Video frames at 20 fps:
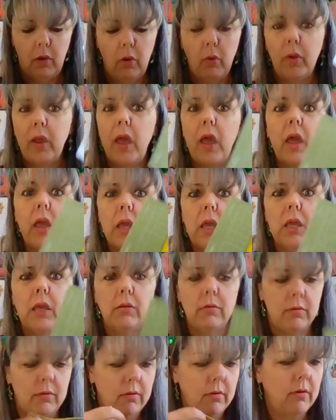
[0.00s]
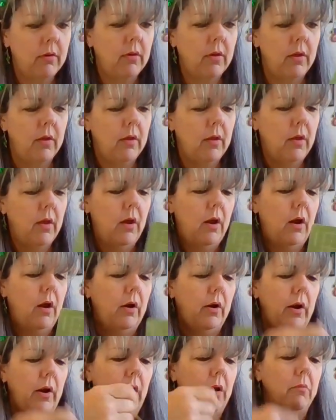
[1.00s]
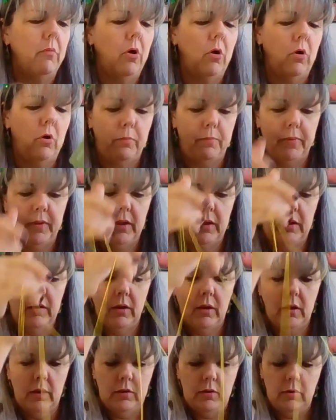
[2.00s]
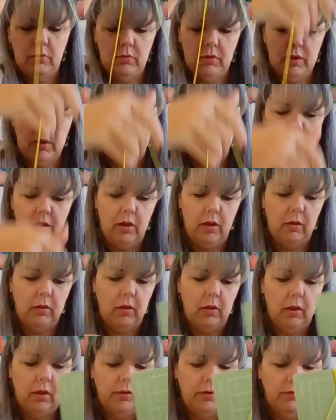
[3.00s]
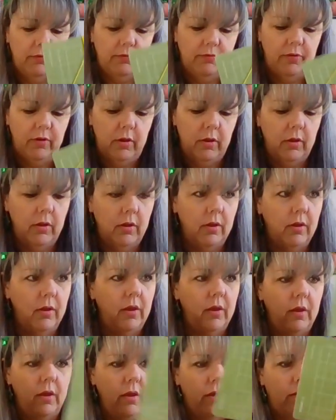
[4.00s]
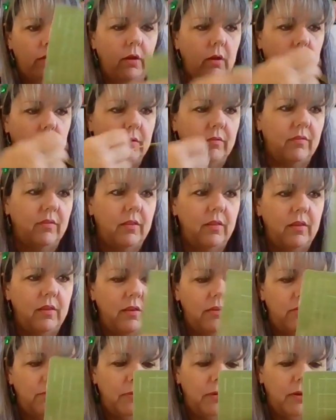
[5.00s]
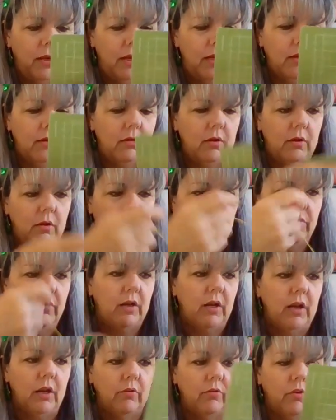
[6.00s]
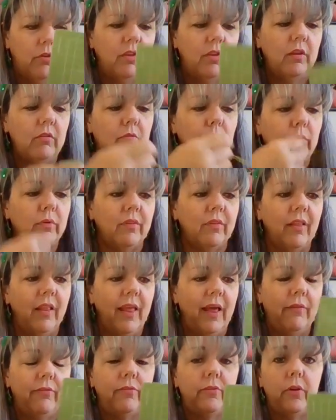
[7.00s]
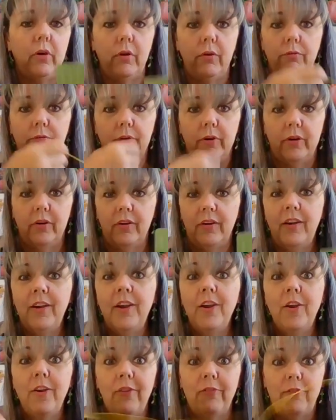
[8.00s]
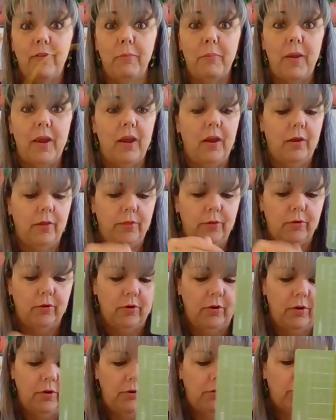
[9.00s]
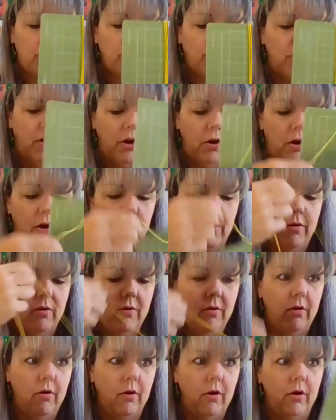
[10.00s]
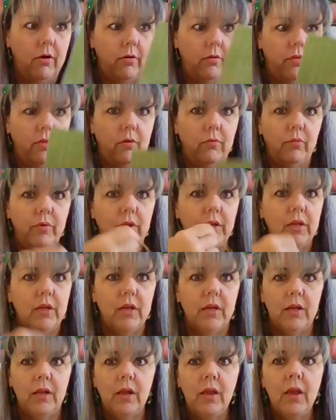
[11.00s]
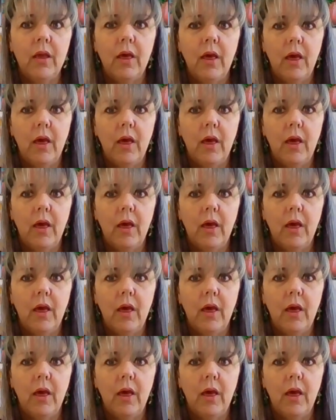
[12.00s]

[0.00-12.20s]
Okay. All right, I'm hoping I don't get a lot of knots in this, but I can tell you right now. So this was leftover from my other string art that we did.